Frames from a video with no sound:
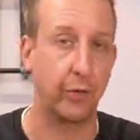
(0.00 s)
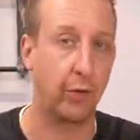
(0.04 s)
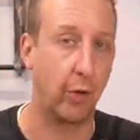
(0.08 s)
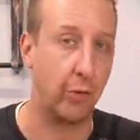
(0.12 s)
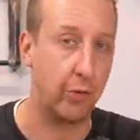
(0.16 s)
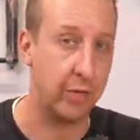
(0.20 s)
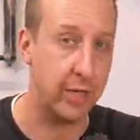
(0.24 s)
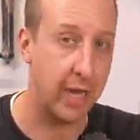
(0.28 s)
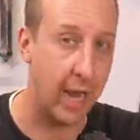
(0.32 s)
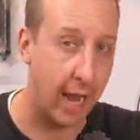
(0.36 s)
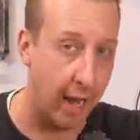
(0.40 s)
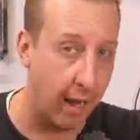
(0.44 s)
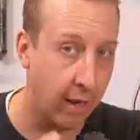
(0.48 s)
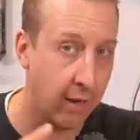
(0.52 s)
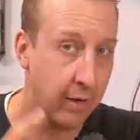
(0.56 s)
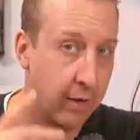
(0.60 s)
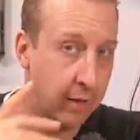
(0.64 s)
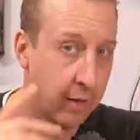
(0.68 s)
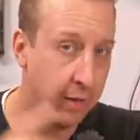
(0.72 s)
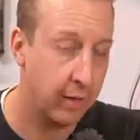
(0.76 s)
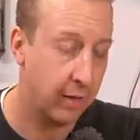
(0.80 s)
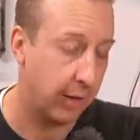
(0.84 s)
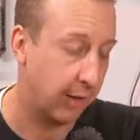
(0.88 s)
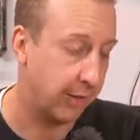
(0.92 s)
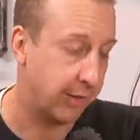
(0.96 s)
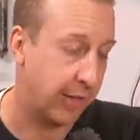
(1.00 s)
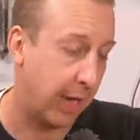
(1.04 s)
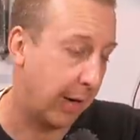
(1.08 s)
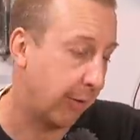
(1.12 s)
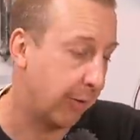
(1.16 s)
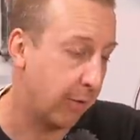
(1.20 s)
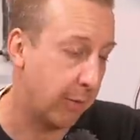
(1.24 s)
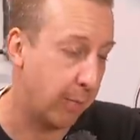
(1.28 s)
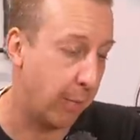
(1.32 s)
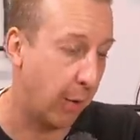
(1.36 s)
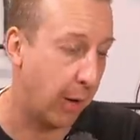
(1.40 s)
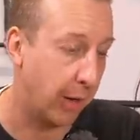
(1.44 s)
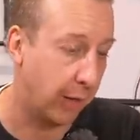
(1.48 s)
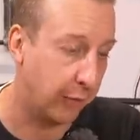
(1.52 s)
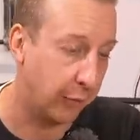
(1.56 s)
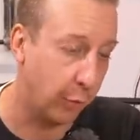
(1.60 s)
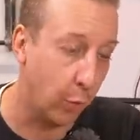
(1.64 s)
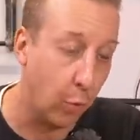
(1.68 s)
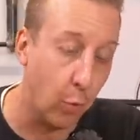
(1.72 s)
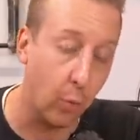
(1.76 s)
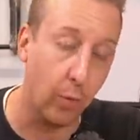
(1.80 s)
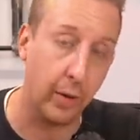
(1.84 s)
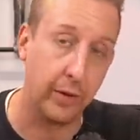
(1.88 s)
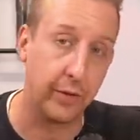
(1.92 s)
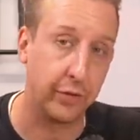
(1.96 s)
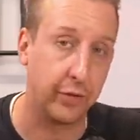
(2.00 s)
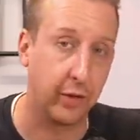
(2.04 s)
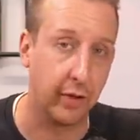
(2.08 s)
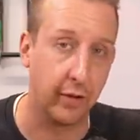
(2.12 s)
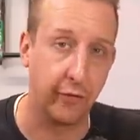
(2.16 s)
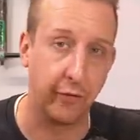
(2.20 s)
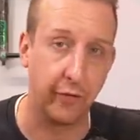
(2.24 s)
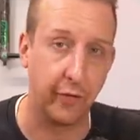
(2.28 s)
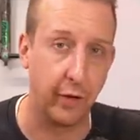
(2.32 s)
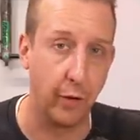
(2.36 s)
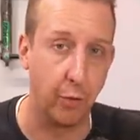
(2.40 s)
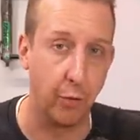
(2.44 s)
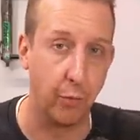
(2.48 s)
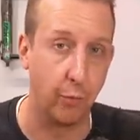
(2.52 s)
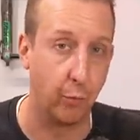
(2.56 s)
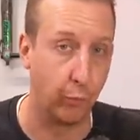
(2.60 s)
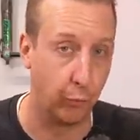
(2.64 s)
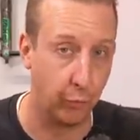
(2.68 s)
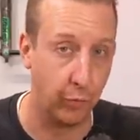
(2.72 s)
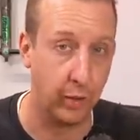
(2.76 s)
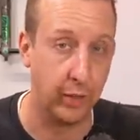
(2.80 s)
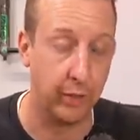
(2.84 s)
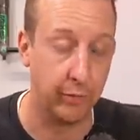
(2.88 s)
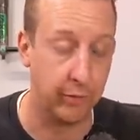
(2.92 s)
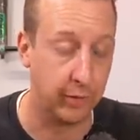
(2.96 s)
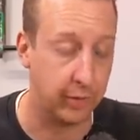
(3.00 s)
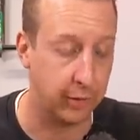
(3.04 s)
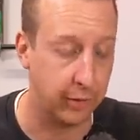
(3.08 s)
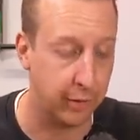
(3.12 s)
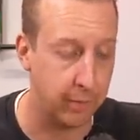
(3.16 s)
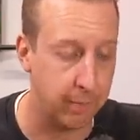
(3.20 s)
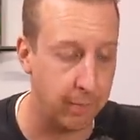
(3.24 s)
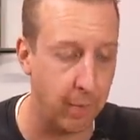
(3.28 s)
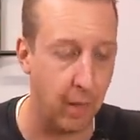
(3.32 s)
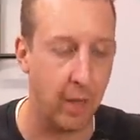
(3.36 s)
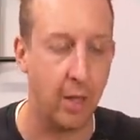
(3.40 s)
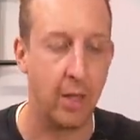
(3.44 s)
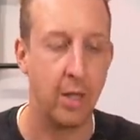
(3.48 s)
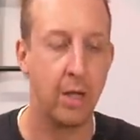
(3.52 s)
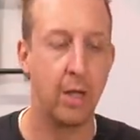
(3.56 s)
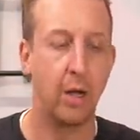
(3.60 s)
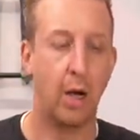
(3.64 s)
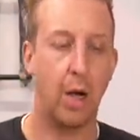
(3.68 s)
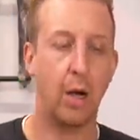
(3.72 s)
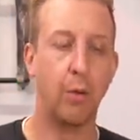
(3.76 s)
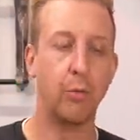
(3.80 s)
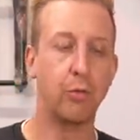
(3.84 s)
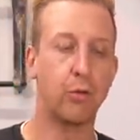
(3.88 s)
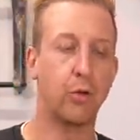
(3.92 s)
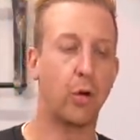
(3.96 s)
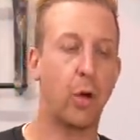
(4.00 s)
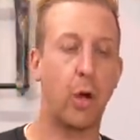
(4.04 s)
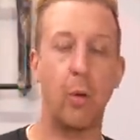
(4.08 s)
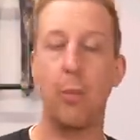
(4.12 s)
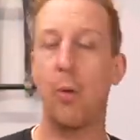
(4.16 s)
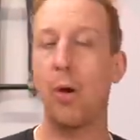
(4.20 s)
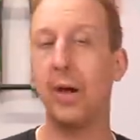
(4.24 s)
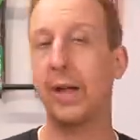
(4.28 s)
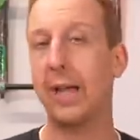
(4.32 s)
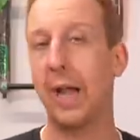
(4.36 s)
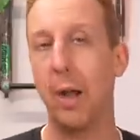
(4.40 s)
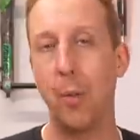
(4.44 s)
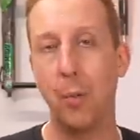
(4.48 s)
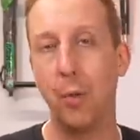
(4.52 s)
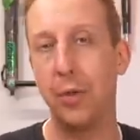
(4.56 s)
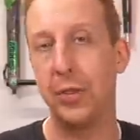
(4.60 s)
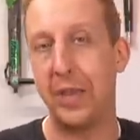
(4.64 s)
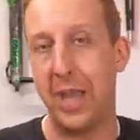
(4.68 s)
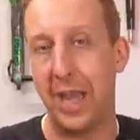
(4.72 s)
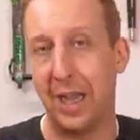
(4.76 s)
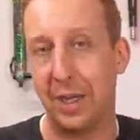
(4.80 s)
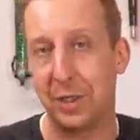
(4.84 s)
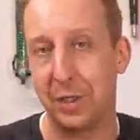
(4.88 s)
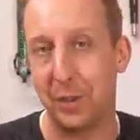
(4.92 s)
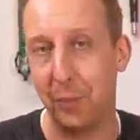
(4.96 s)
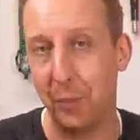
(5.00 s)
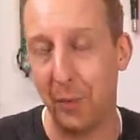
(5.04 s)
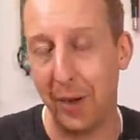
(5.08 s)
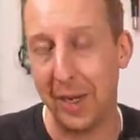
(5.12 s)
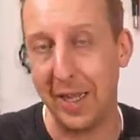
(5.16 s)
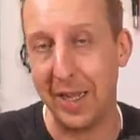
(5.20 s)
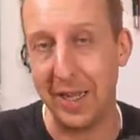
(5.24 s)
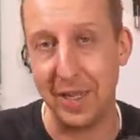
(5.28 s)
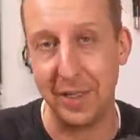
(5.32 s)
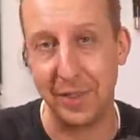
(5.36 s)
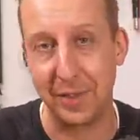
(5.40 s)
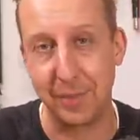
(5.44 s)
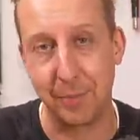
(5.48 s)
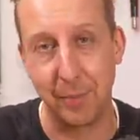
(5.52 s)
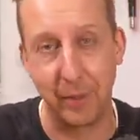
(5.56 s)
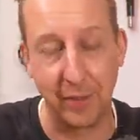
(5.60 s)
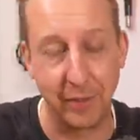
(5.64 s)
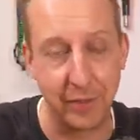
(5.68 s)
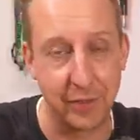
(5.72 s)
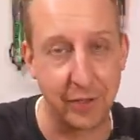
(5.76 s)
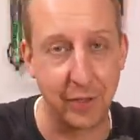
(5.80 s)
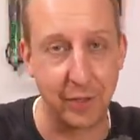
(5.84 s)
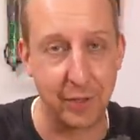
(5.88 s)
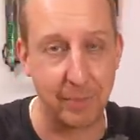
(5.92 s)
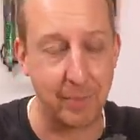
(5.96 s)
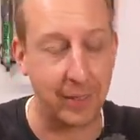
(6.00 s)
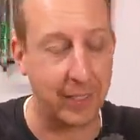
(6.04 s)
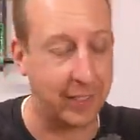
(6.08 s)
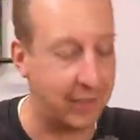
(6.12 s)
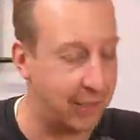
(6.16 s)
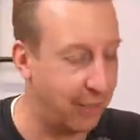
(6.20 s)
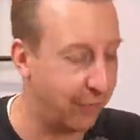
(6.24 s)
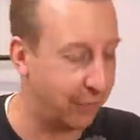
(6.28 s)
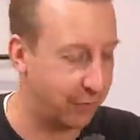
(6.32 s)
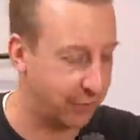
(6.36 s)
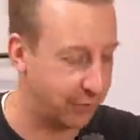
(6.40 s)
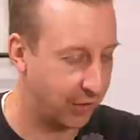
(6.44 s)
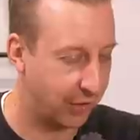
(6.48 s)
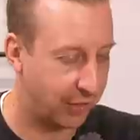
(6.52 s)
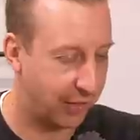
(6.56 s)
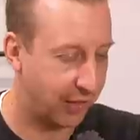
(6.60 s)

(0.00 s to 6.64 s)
So yeah, a downhill bike is always going to feel really, really good, but I will try and work out what the actual weight is when it starts to make a difference.